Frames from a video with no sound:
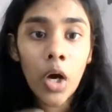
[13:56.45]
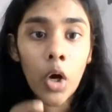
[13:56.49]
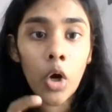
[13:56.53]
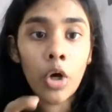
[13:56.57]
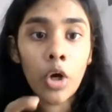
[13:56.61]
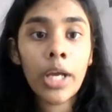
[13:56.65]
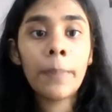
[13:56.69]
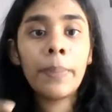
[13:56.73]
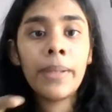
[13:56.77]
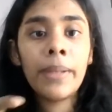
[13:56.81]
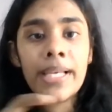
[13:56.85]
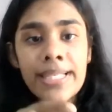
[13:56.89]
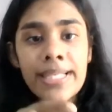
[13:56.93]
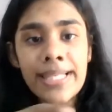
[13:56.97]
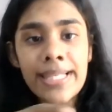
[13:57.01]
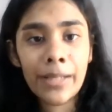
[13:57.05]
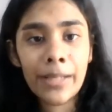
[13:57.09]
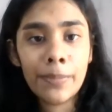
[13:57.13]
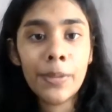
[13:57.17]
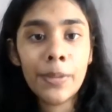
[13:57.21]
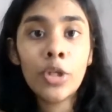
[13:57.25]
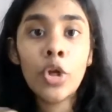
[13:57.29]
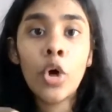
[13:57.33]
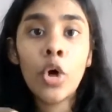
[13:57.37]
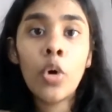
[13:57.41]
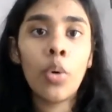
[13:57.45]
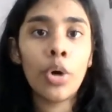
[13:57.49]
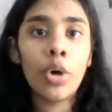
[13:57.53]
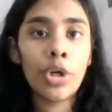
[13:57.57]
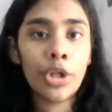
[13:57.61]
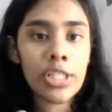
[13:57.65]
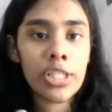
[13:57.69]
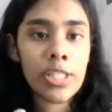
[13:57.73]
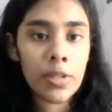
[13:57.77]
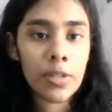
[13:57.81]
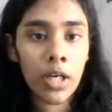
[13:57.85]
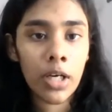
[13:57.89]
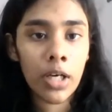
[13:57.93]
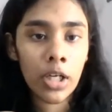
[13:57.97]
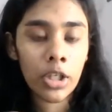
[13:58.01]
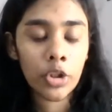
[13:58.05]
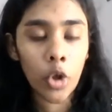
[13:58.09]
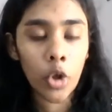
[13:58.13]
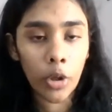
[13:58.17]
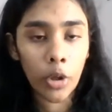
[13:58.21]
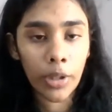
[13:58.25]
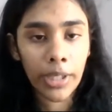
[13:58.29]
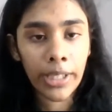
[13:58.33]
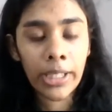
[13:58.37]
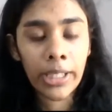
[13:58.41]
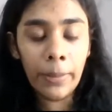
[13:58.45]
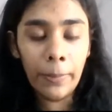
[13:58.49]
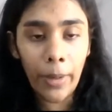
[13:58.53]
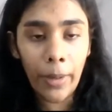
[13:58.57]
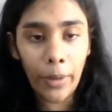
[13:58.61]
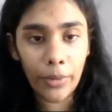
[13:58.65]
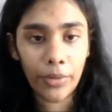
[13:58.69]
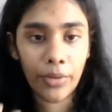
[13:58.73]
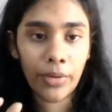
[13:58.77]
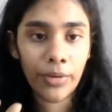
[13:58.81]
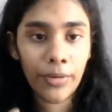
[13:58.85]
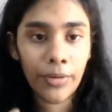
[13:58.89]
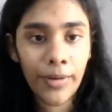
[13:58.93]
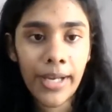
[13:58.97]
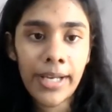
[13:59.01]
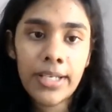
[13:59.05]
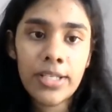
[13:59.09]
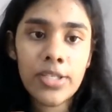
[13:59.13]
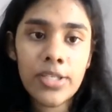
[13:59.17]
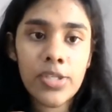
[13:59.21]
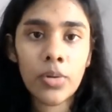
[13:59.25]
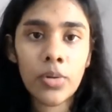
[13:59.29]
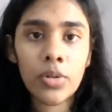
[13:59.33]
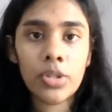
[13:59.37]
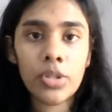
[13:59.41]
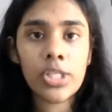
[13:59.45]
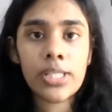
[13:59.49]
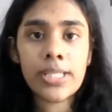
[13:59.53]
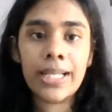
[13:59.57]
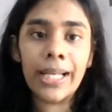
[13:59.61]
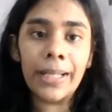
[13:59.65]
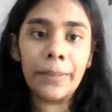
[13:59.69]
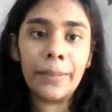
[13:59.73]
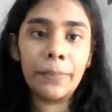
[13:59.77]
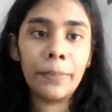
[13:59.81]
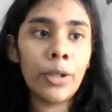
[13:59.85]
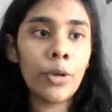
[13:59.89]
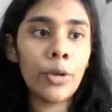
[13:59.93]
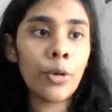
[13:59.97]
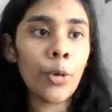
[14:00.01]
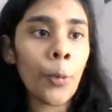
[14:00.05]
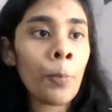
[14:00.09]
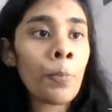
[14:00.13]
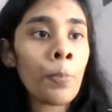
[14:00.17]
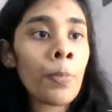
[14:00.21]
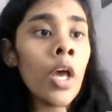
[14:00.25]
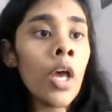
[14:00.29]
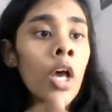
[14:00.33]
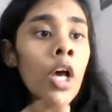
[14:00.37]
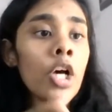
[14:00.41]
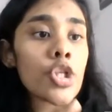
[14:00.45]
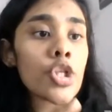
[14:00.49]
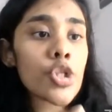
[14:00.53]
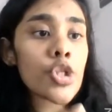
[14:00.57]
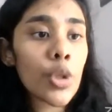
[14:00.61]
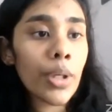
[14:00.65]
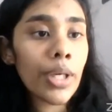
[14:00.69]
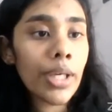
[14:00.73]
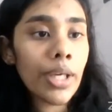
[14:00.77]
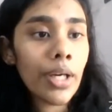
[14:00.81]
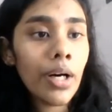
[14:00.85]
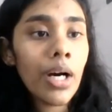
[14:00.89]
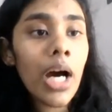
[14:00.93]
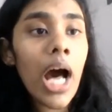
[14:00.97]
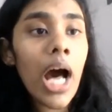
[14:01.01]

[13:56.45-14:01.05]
Okay, please let me know what you're talking about. All right, so just let me know. So here,